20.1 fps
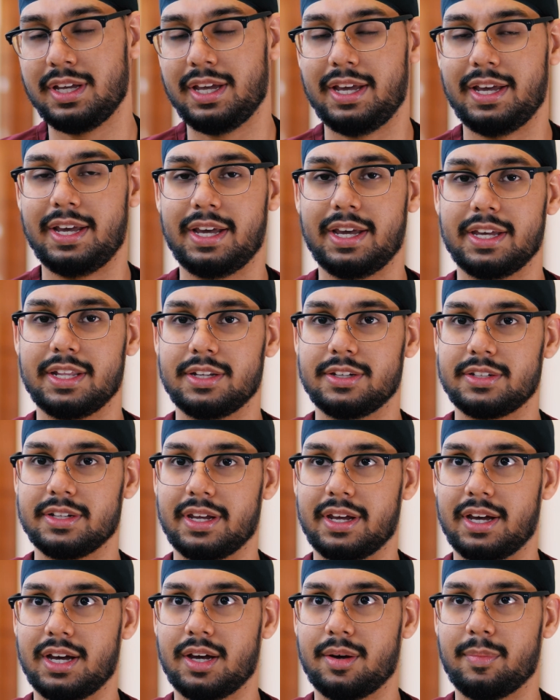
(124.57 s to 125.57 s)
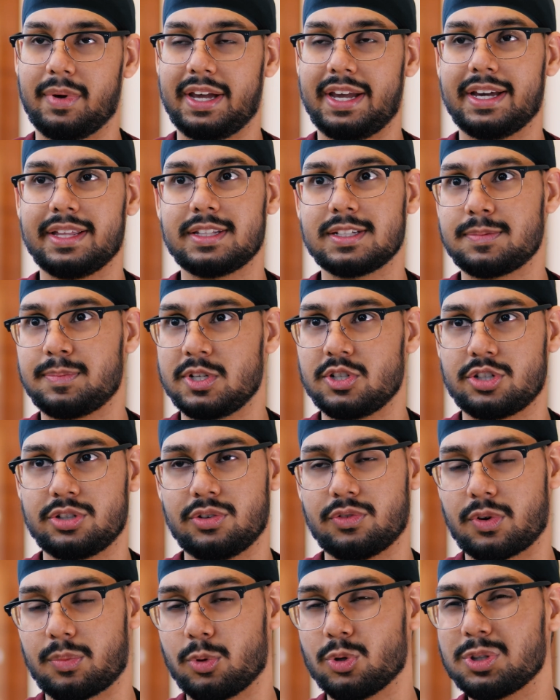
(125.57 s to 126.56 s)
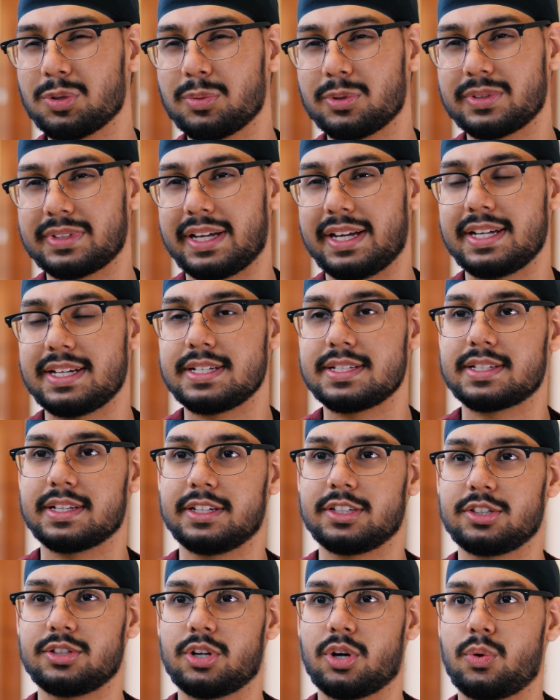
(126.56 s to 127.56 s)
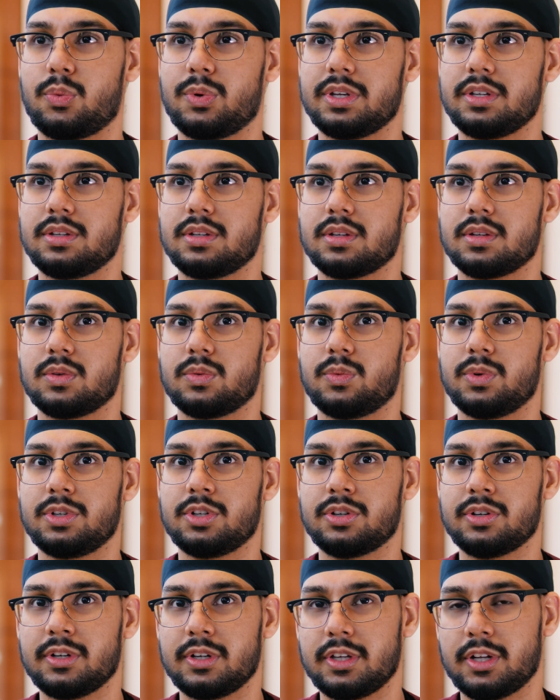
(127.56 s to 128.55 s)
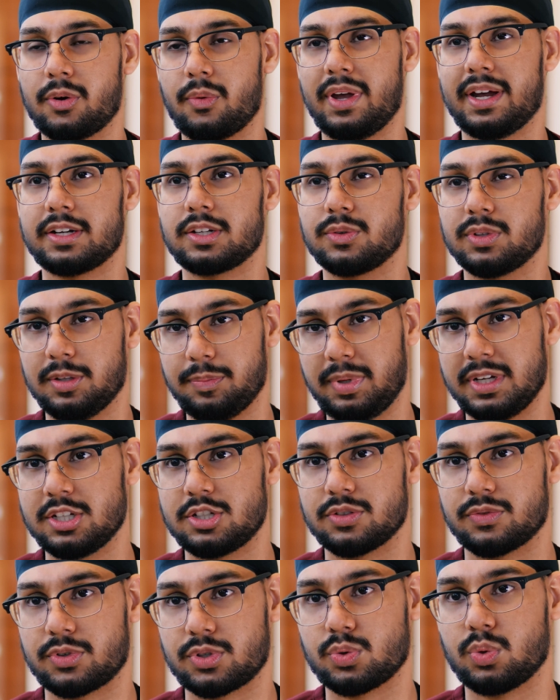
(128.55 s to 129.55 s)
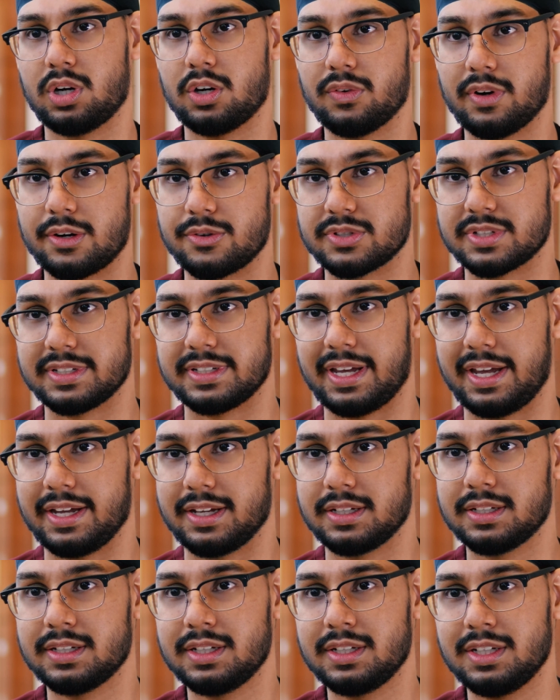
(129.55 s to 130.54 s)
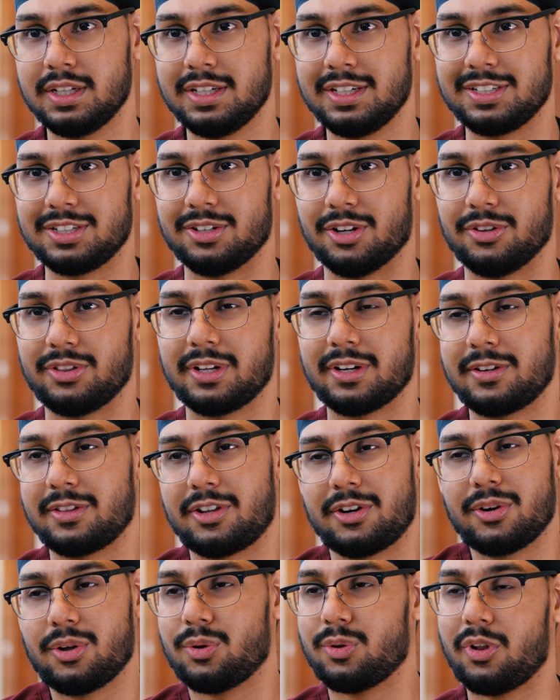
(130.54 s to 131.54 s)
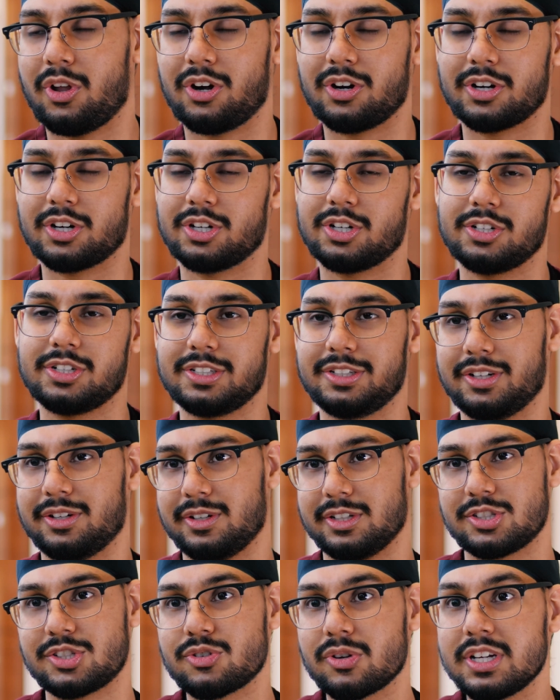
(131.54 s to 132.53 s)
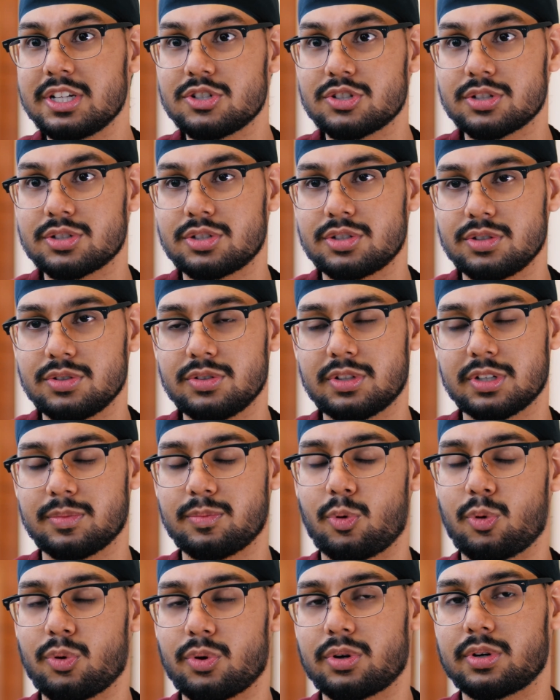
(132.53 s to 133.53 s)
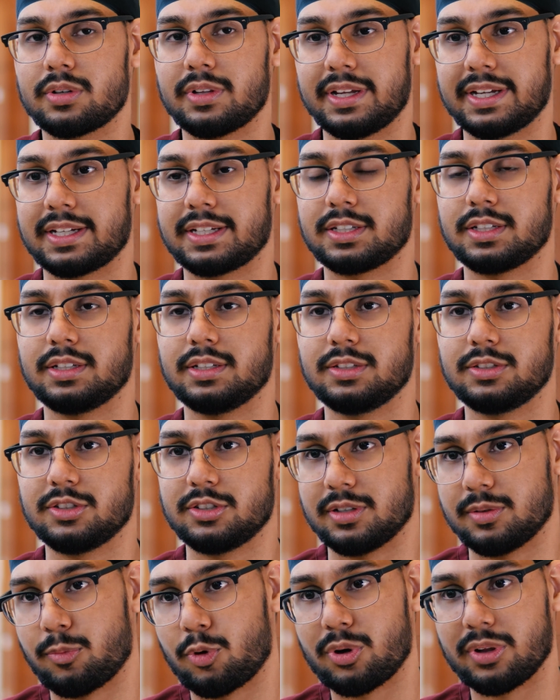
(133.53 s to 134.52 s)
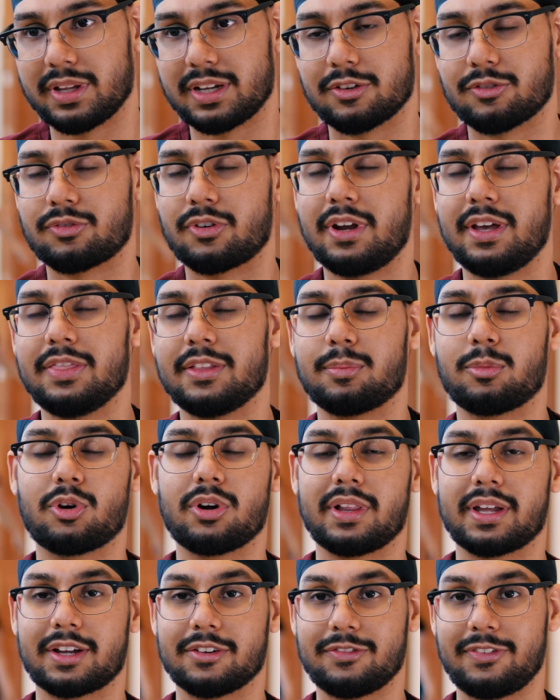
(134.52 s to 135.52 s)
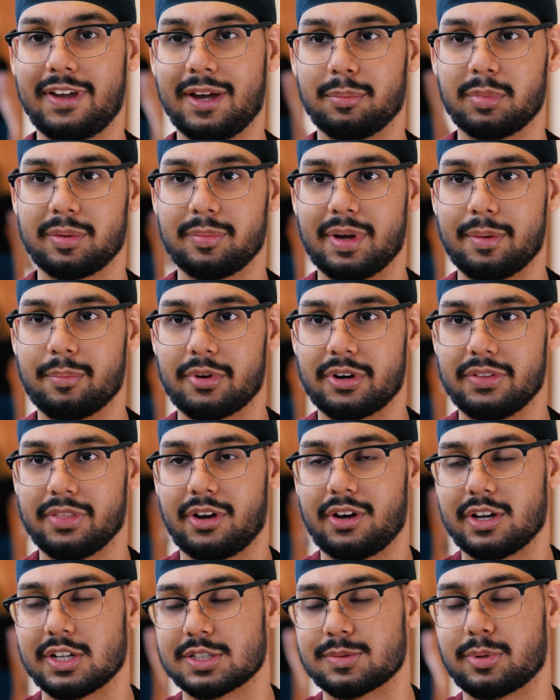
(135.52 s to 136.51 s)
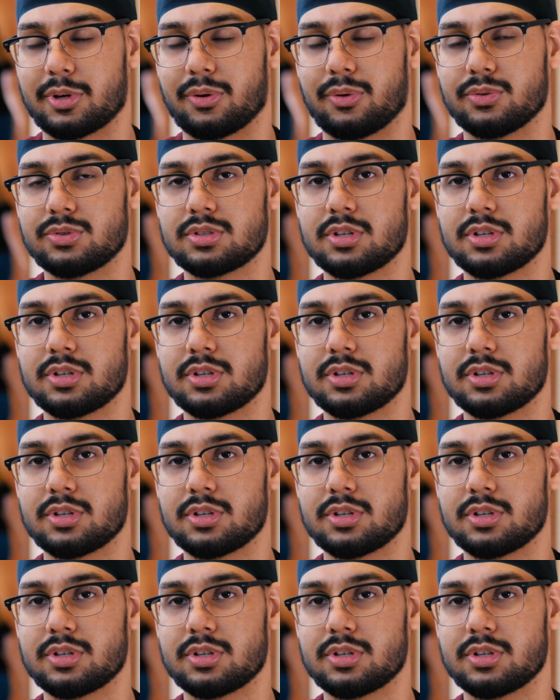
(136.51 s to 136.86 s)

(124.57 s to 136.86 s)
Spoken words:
And I had this patient over multiple days, and, you know, when you're interacting with a patient for 12 hours a day, you know, they're no longer, you know, a stranger to you, they're more like a friend, they're more like a family member in the hospital.